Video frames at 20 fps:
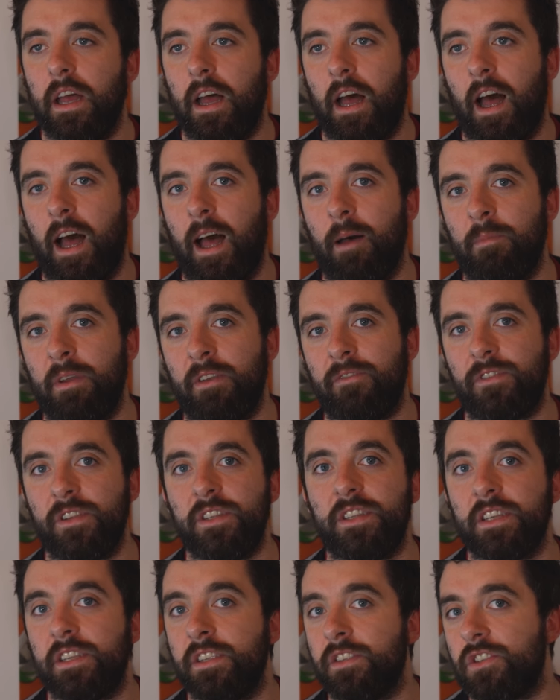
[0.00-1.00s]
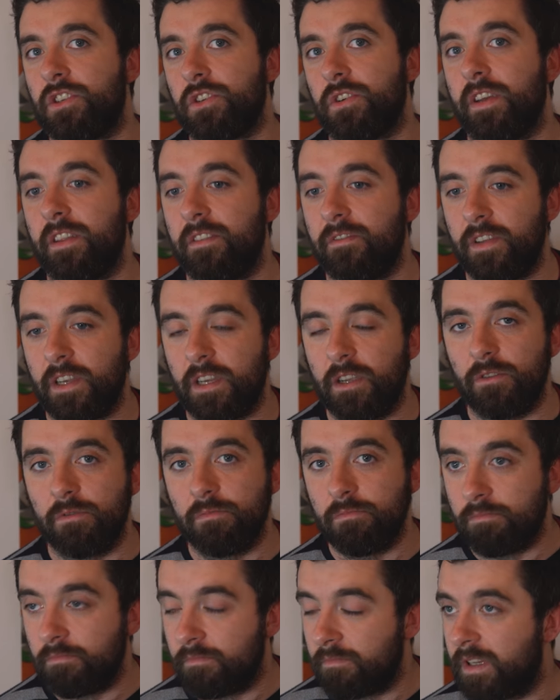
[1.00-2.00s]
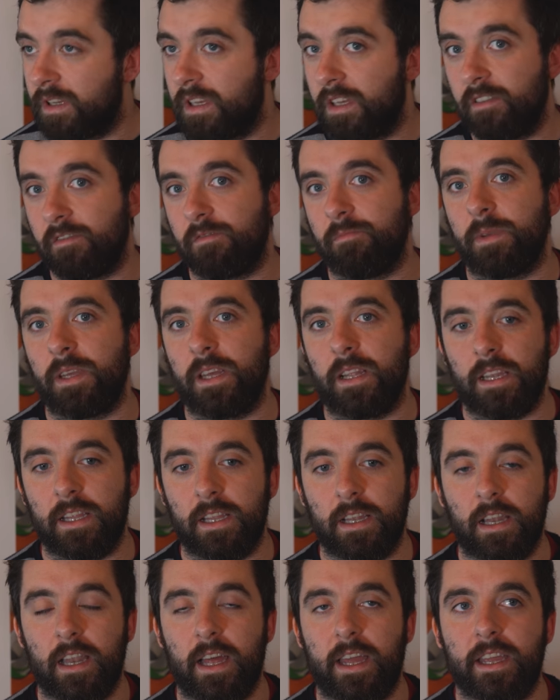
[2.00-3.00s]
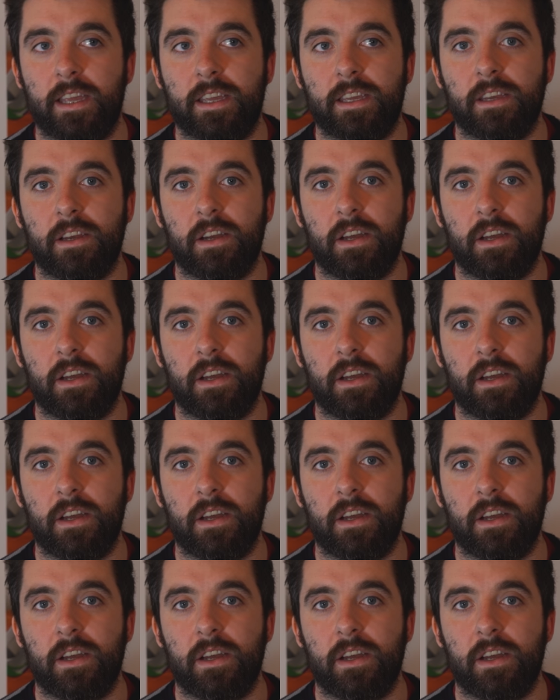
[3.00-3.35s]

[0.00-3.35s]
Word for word: Um, if you did enjoy the video, give me a little like,